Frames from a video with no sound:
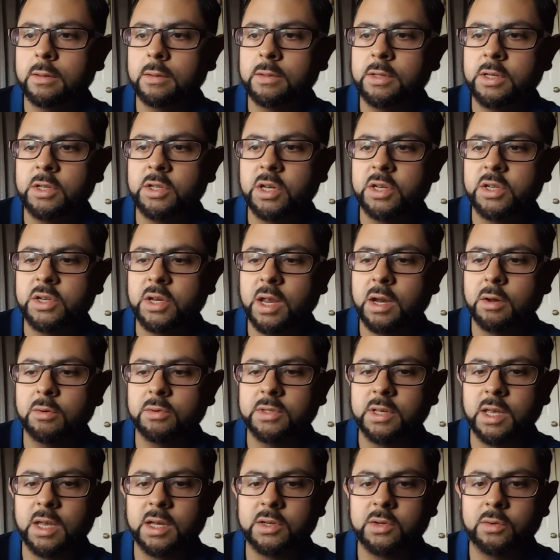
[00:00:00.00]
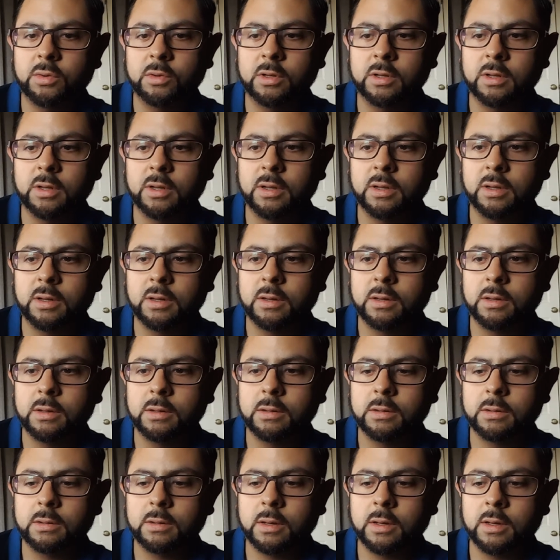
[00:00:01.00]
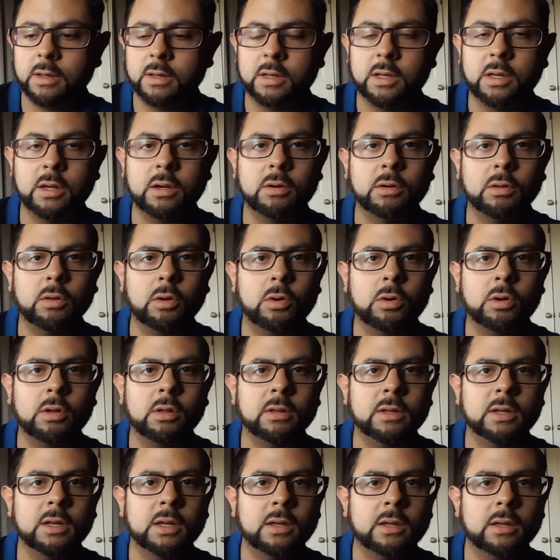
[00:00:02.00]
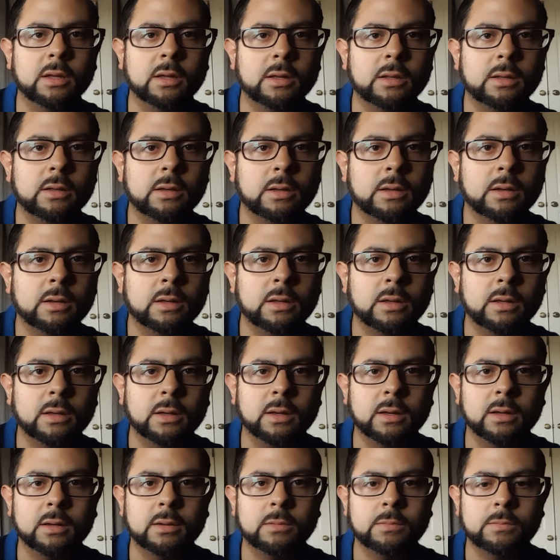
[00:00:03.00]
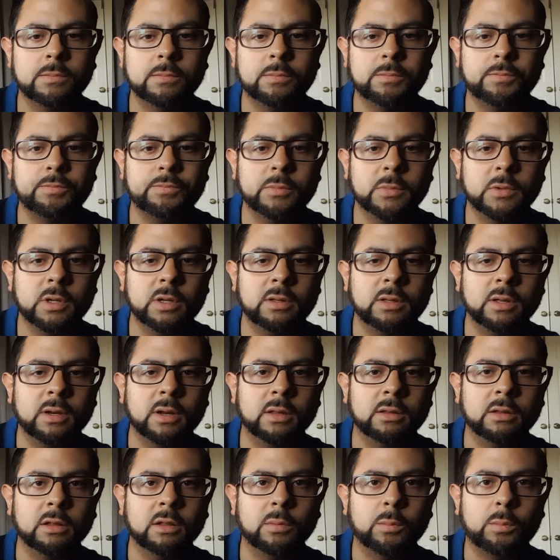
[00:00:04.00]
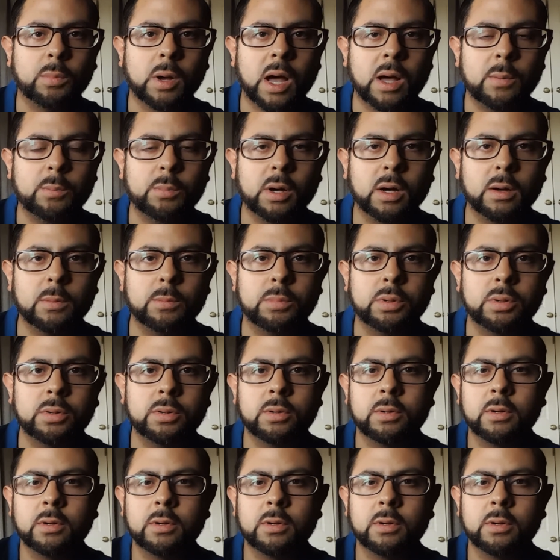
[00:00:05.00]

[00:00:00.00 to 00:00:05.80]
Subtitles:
DJ Shadow was actually here locally he did a little pop-up